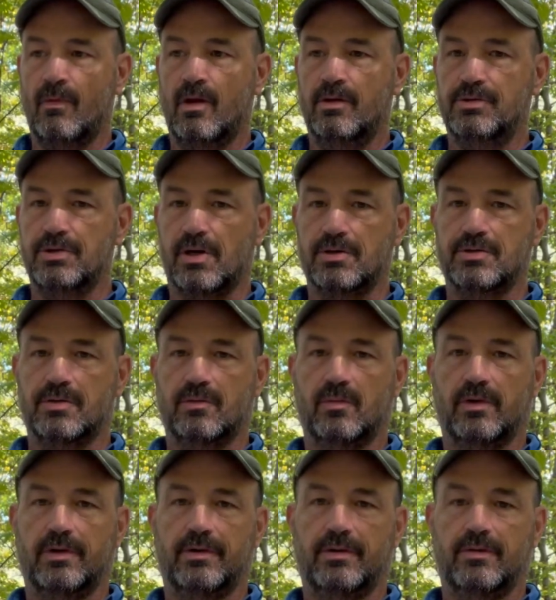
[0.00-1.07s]
junction
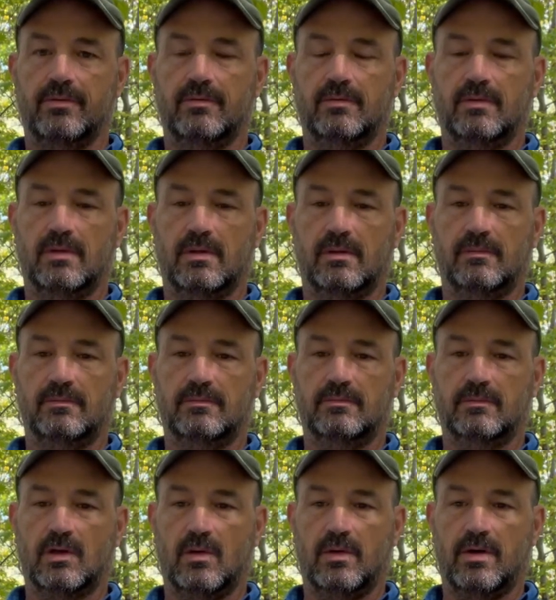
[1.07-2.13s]
where you
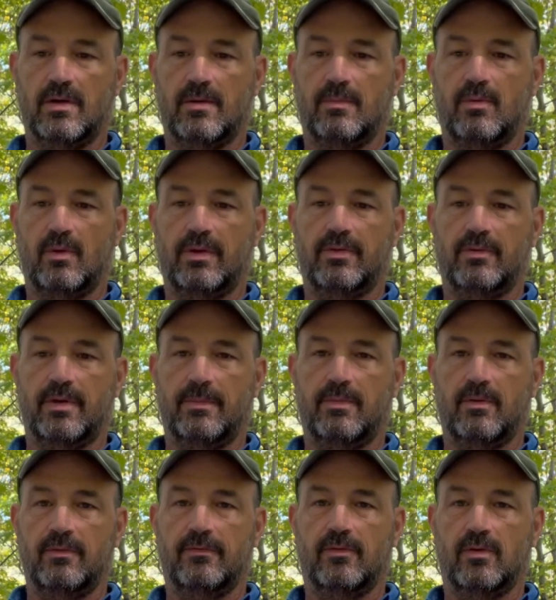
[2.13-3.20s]
go another 0.3,
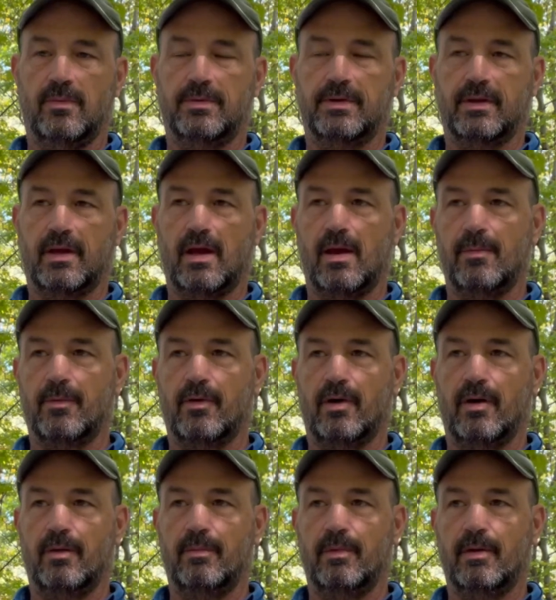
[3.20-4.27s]
0.4 up to the
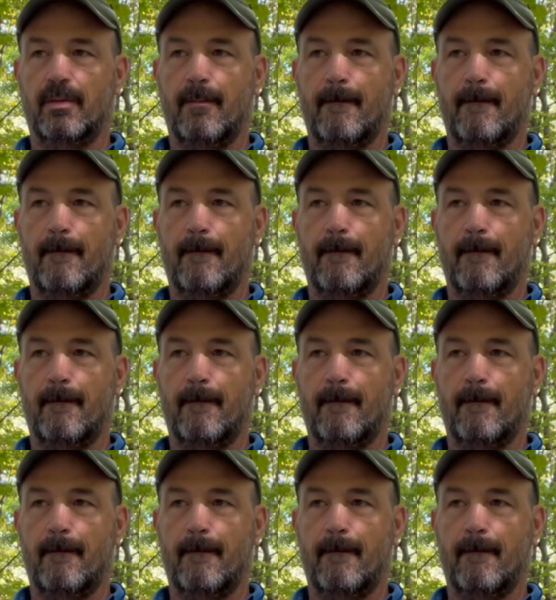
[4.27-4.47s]
campground, but